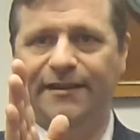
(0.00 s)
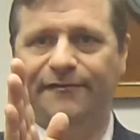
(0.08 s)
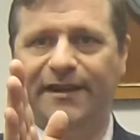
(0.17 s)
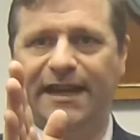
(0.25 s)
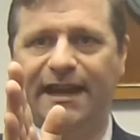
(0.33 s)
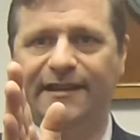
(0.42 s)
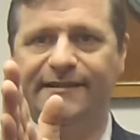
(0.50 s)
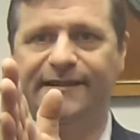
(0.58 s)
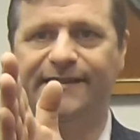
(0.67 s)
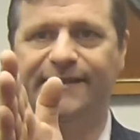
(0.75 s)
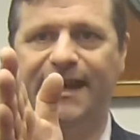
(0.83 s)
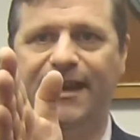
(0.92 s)
if it has the
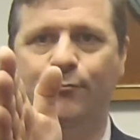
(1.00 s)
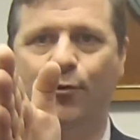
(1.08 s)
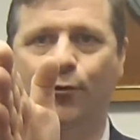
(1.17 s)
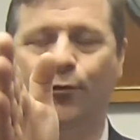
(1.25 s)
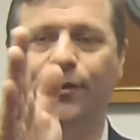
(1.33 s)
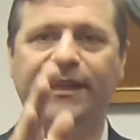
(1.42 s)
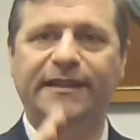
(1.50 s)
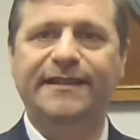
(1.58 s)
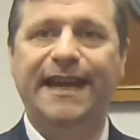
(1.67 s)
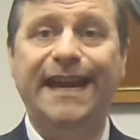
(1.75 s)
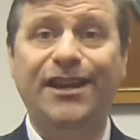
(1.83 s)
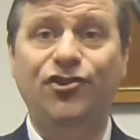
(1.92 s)
same
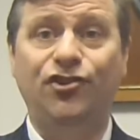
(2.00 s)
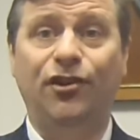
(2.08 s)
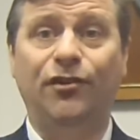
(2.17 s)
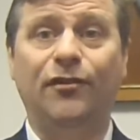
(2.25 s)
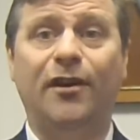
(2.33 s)
orientation